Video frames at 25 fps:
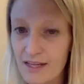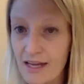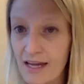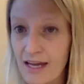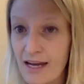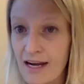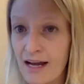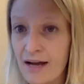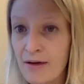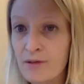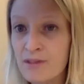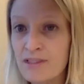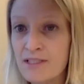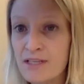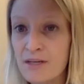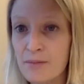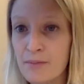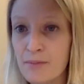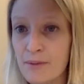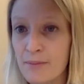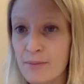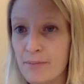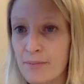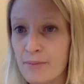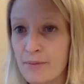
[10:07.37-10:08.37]
and I will tell
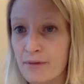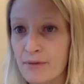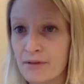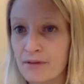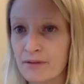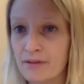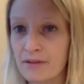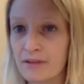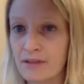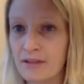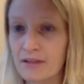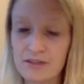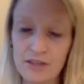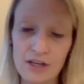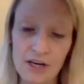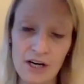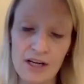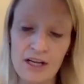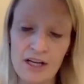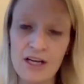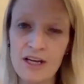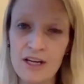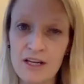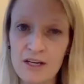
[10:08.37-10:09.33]
people,